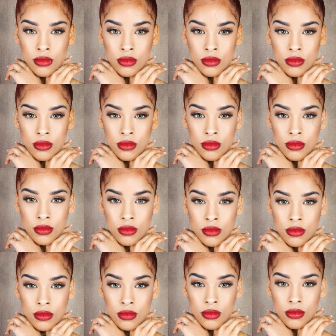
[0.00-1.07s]

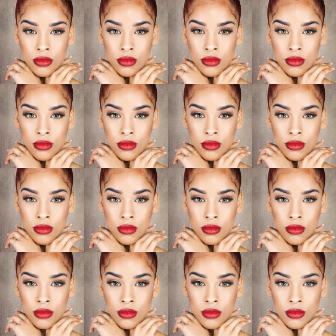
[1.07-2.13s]

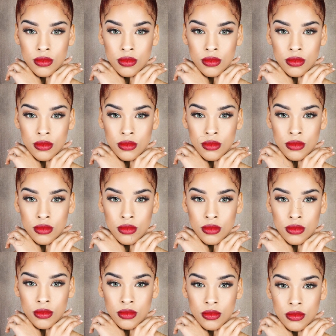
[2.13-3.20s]

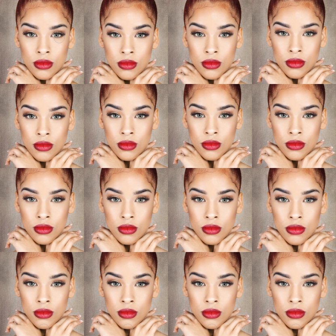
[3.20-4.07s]
No one is speaking in this clip.